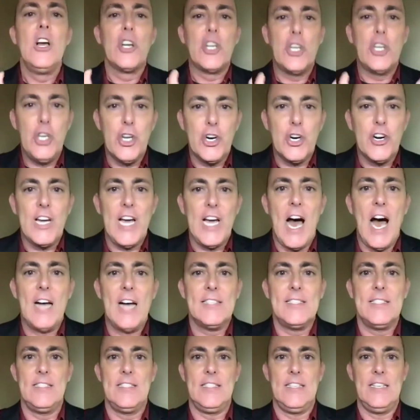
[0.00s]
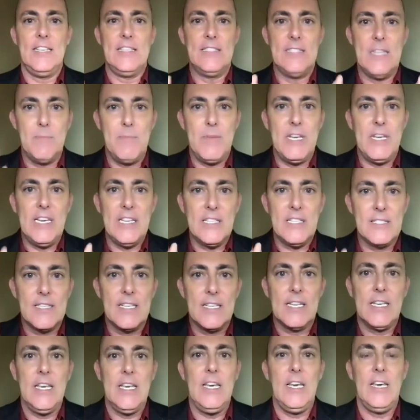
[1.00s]
Curiosity to me is
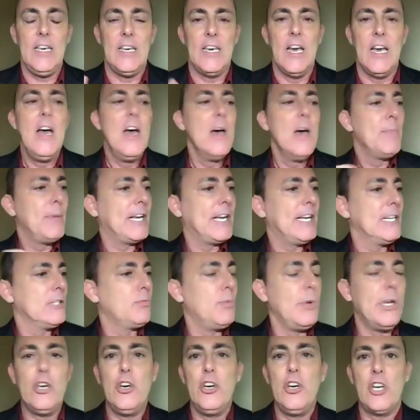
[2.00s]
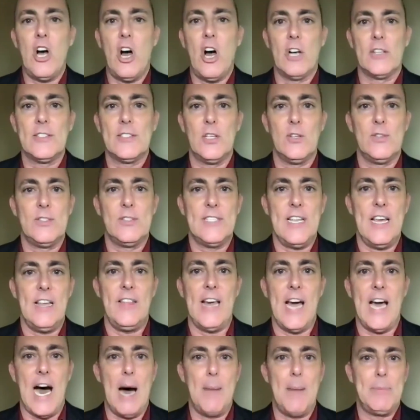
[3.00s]
the key, because we could also say
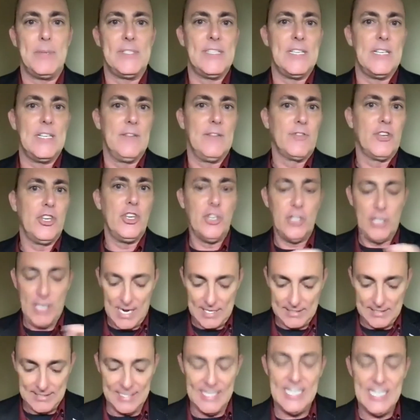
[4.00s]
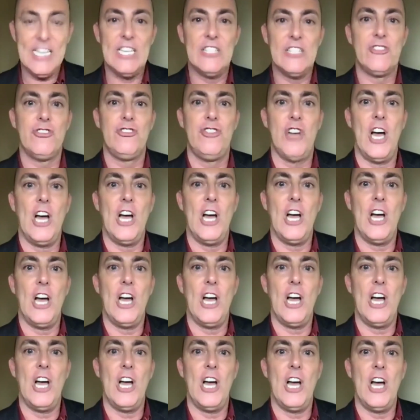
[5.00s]
the opposite of curiosity is
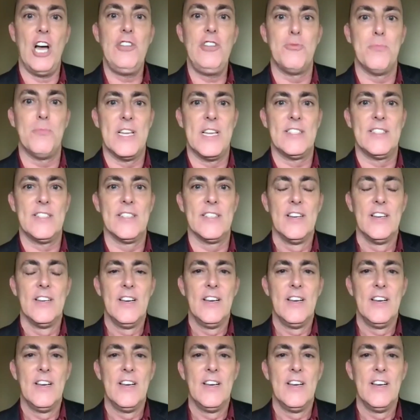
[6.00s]
judgment.